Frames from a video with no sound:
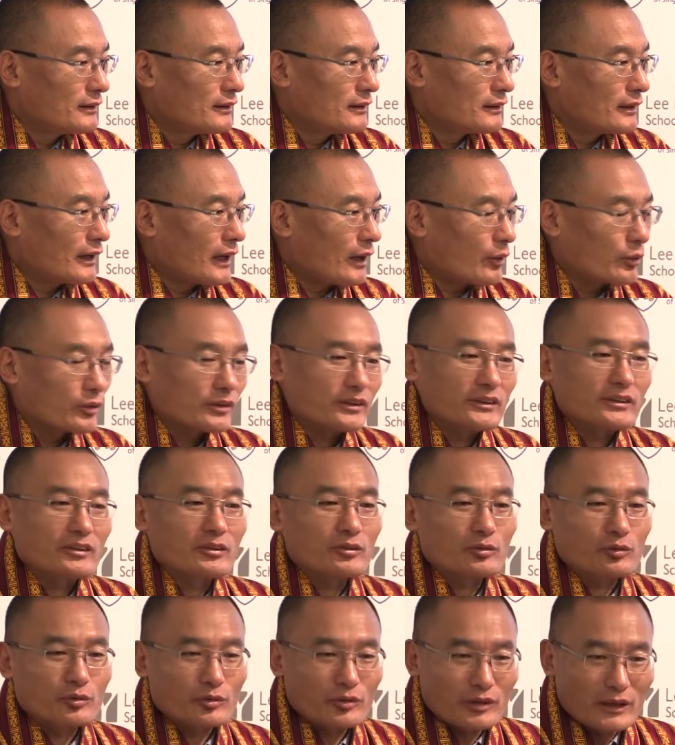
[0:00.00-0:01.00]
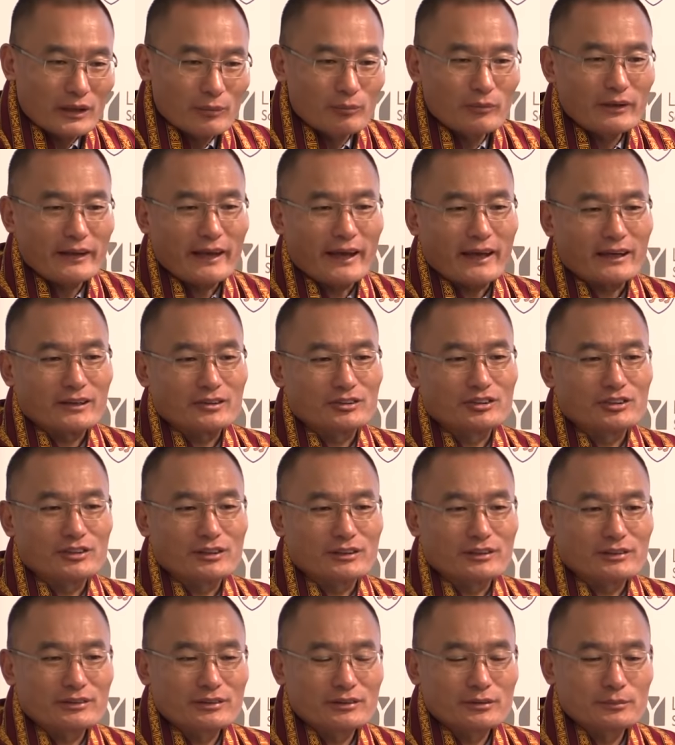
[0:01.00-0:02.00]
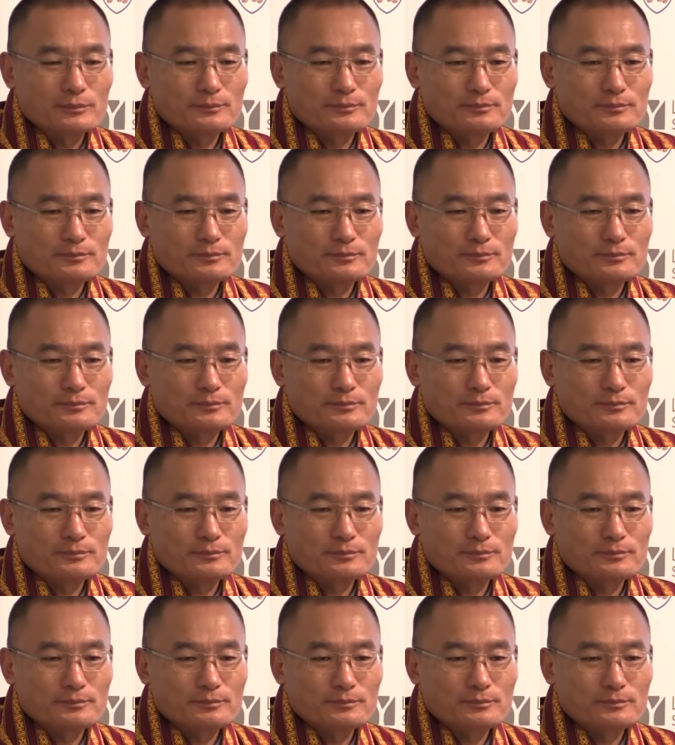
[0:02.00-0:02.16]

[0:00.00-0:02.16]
I was extremely anxious.